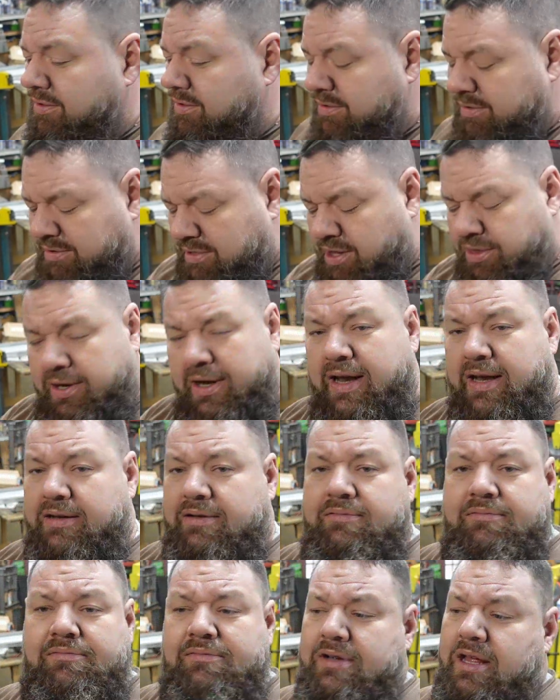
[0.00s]
Nothing I
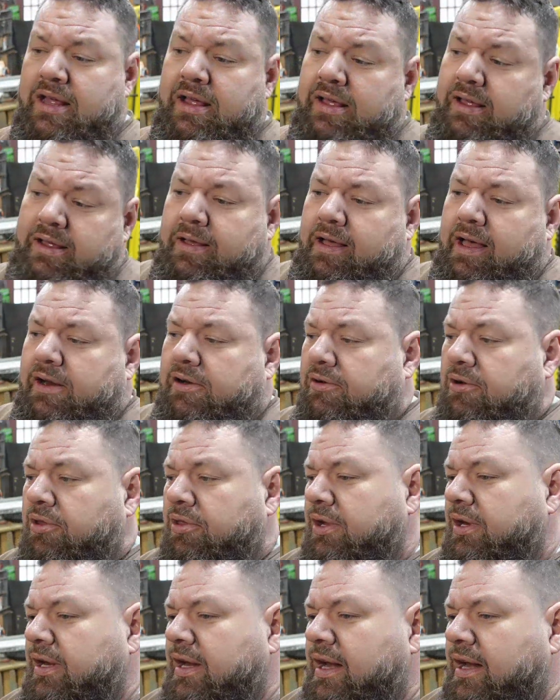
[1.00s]
don't know
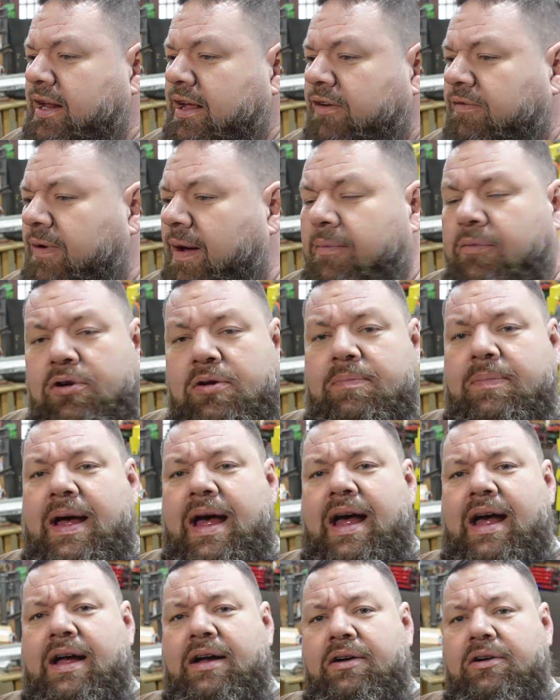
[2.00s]
that any of them I'm going to
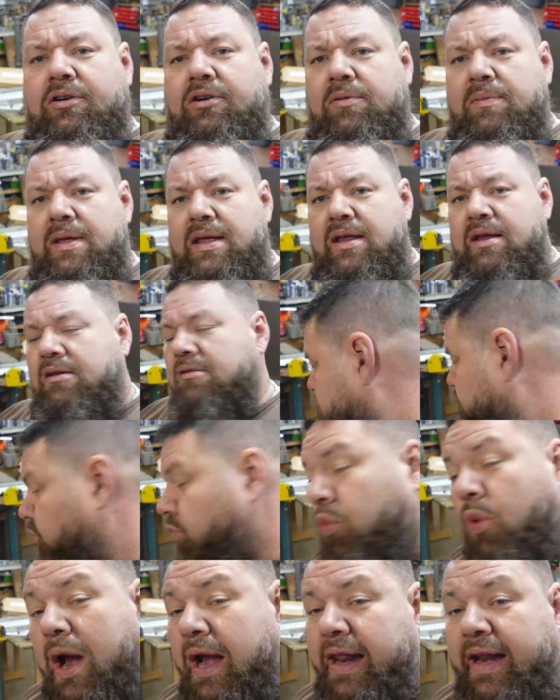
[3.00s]
buy are going to be
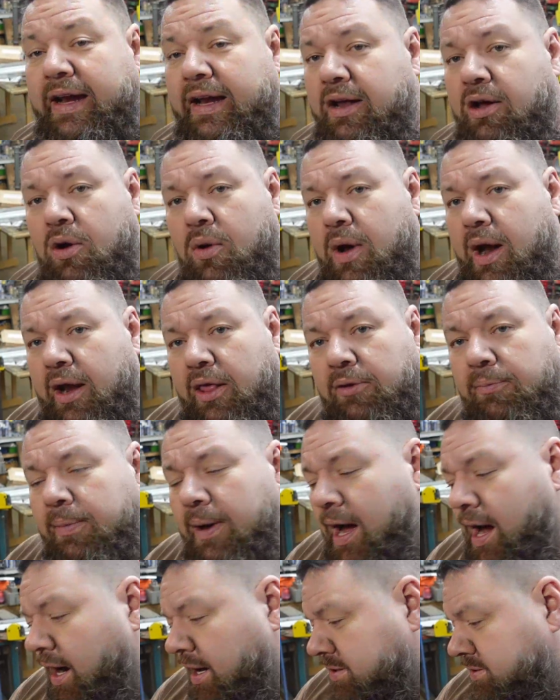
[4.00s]
ready to go out of the
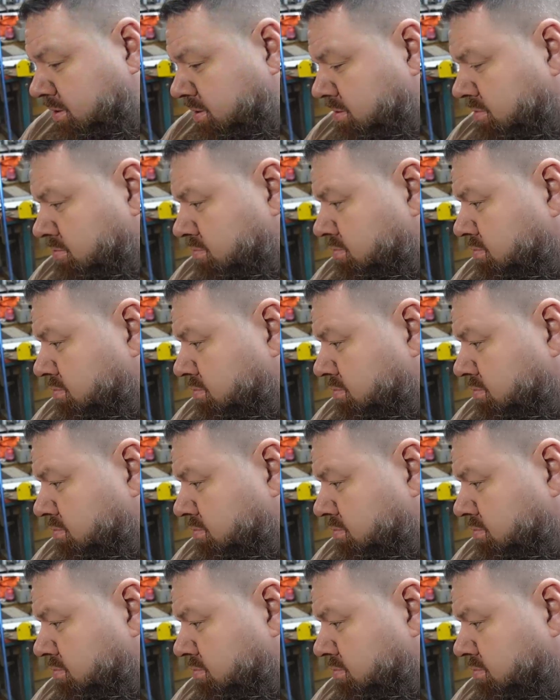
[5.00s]
box.